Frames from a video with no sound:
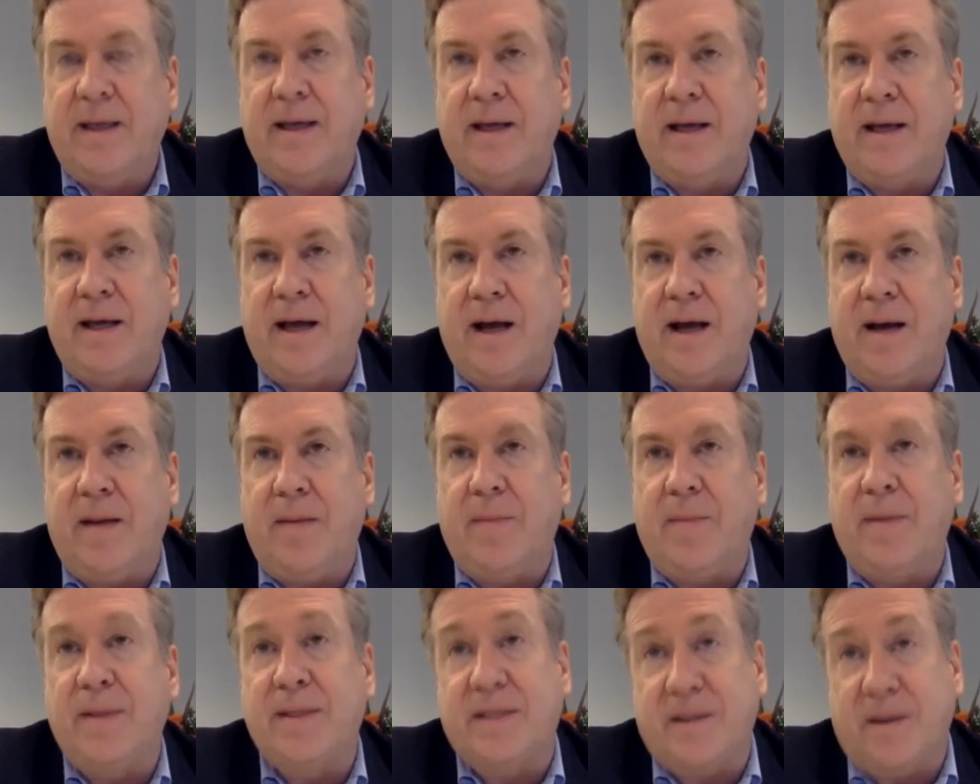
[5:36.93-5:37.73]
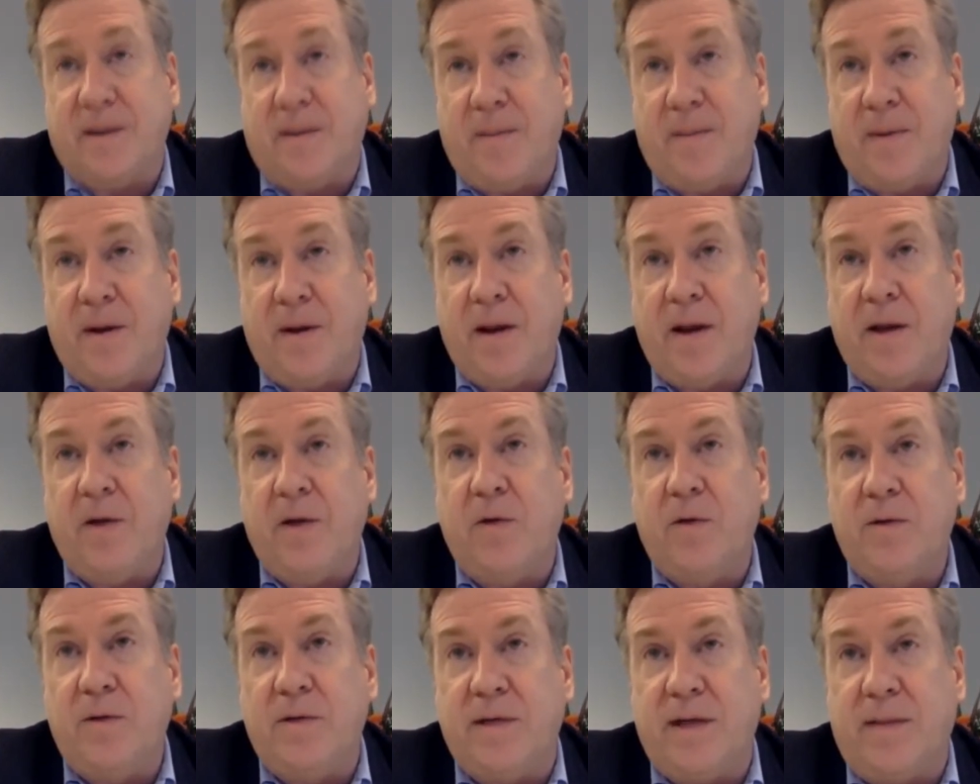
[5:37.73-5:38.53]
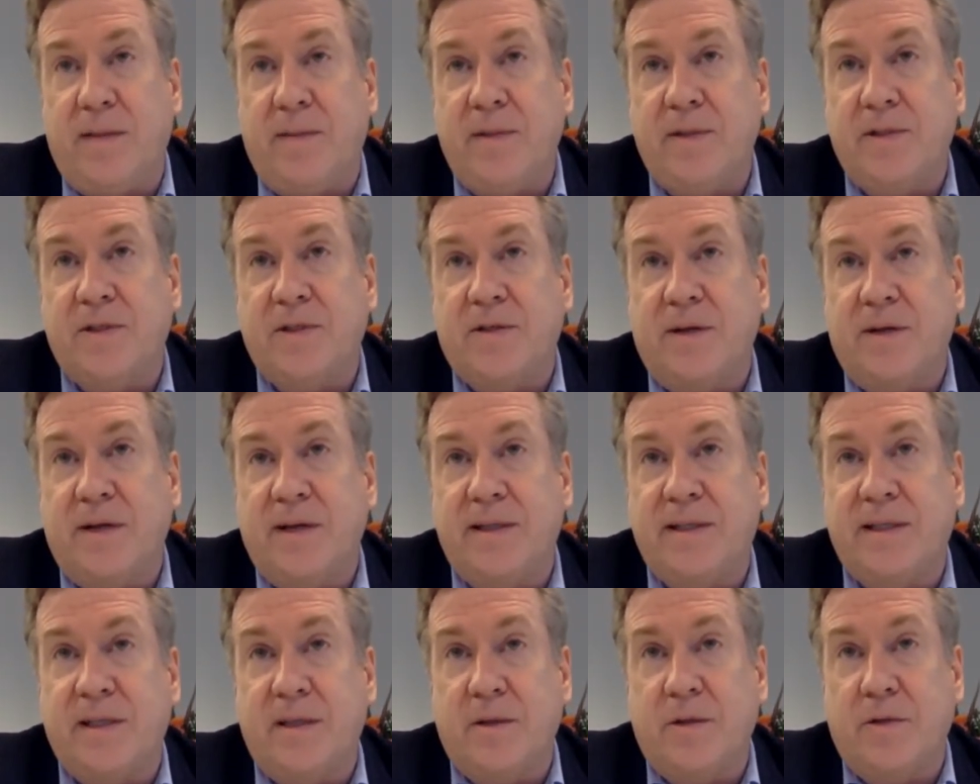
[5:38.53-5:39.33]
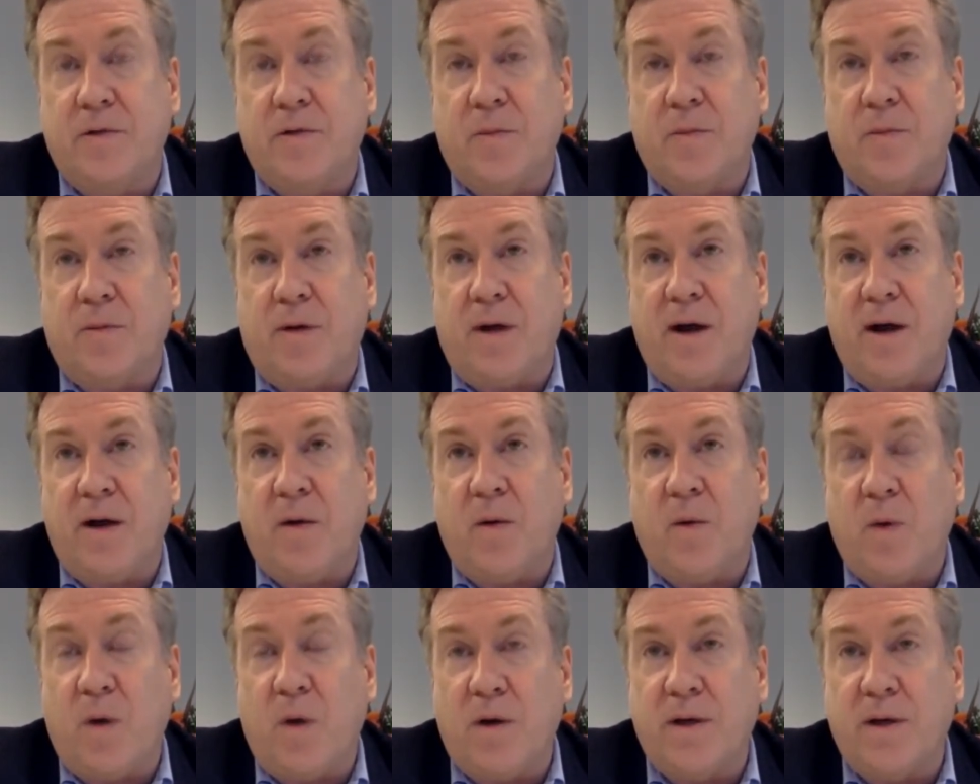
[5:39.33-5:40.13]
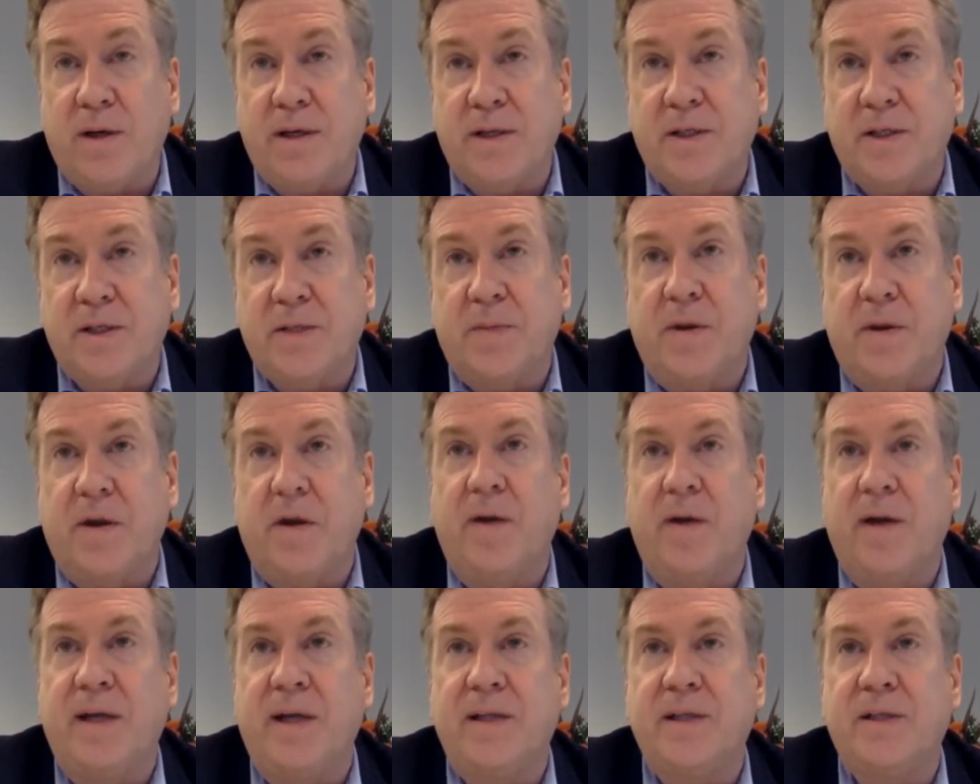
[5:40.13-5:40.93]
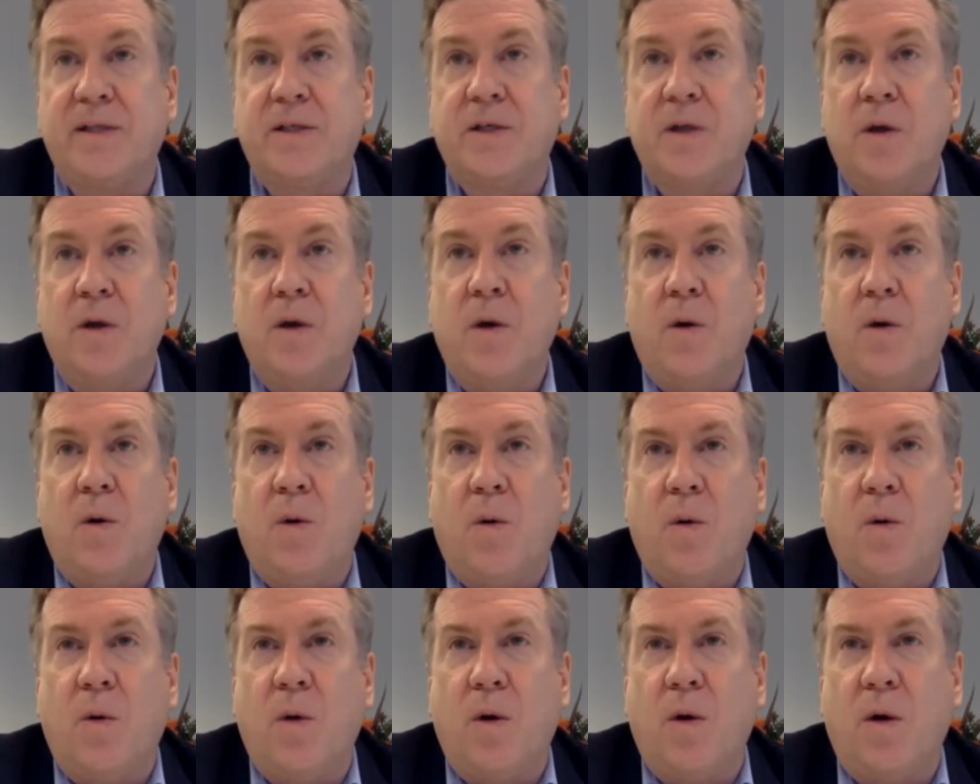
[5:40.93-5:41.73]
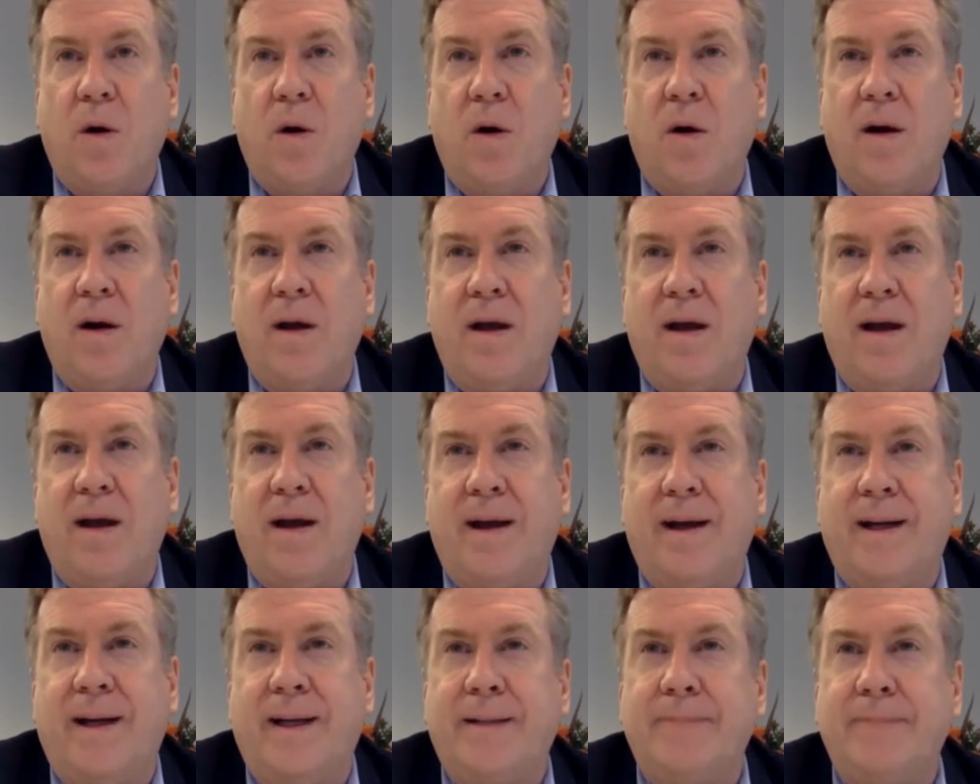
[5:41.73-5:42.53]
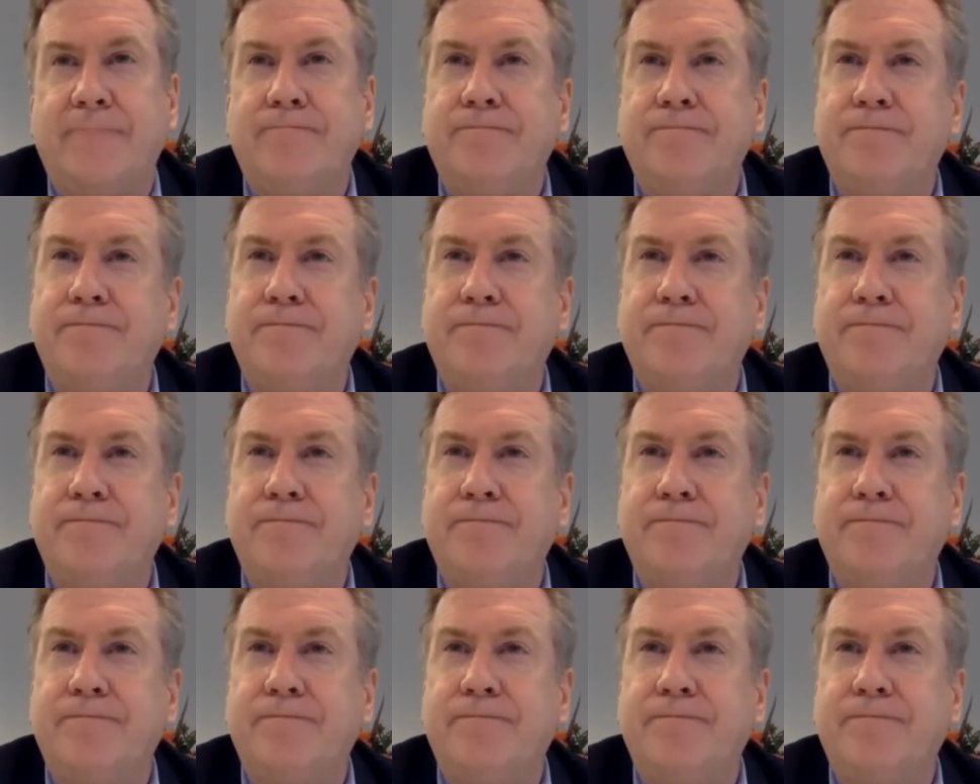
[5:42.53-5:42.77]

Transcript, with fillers: Uh, but somebody who demonstrates either through prior work experience or uh,